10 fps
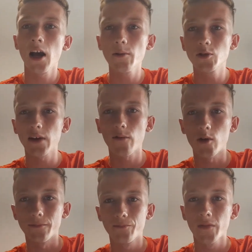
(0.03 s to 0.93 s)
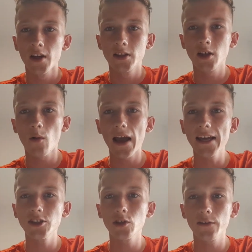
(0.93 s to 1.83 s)
How are we doing, everyone? So
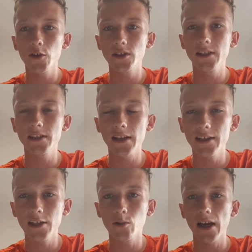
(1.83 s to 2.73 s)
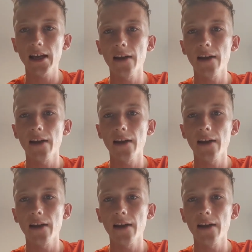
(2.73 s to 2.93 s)
8 universities in the UK